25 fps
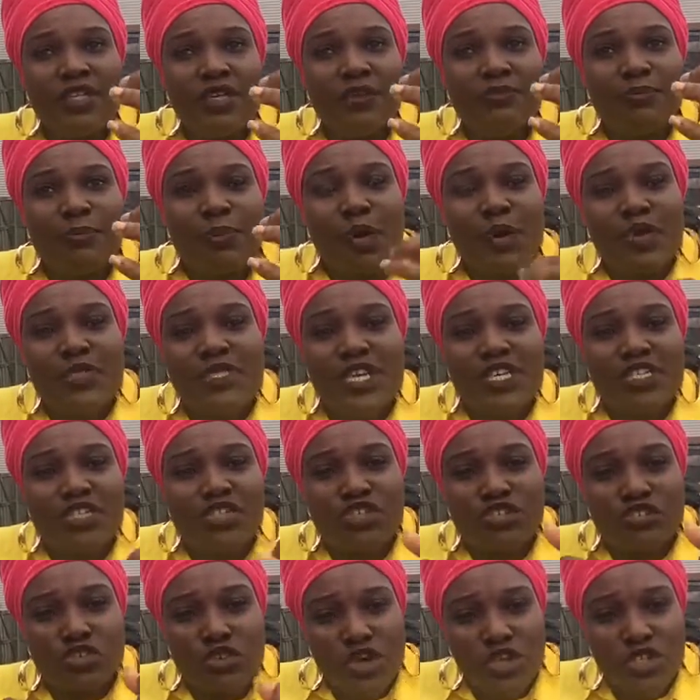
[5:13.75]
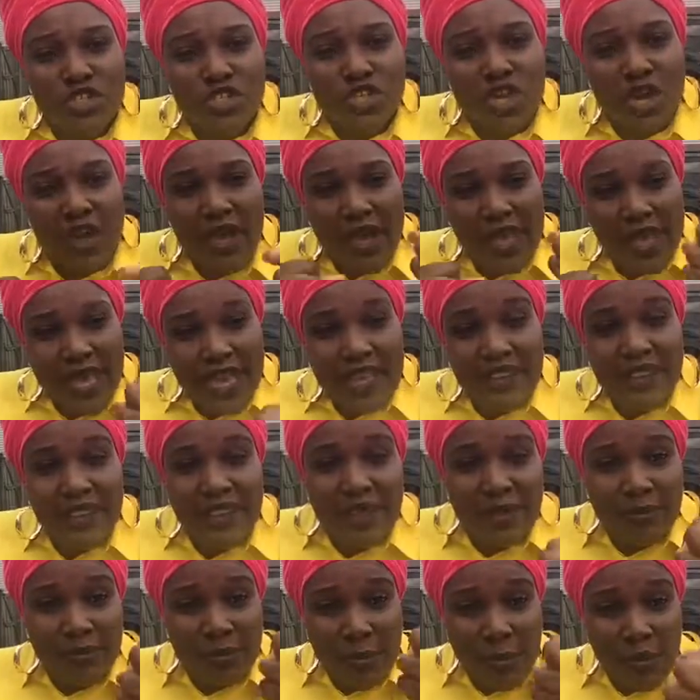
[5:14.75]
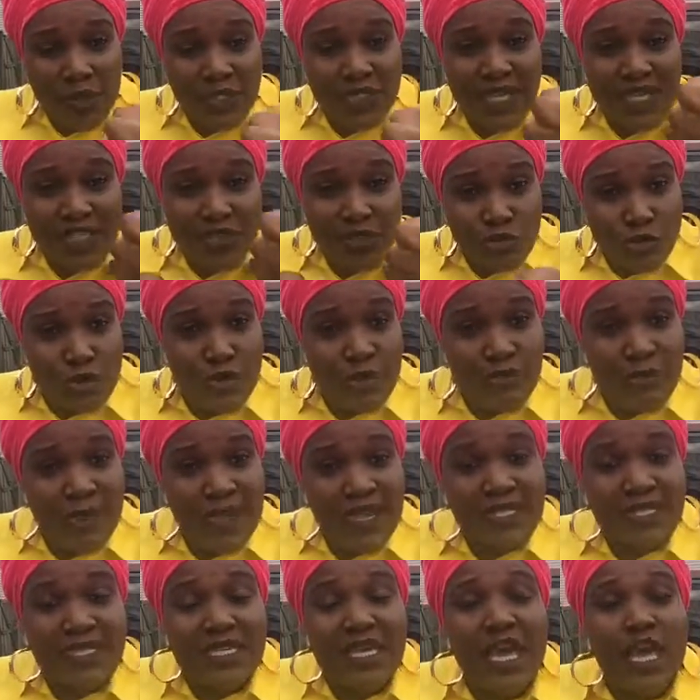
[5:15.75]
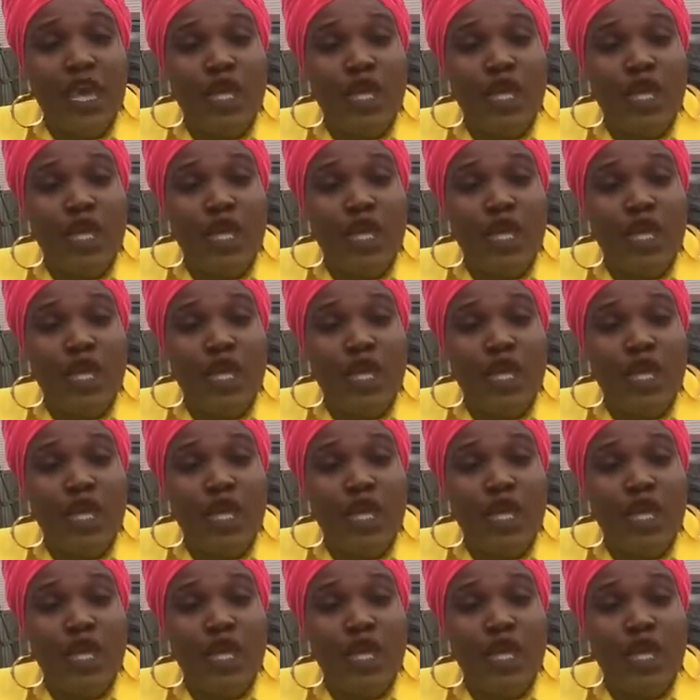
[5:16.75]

protein structure in the protein treatment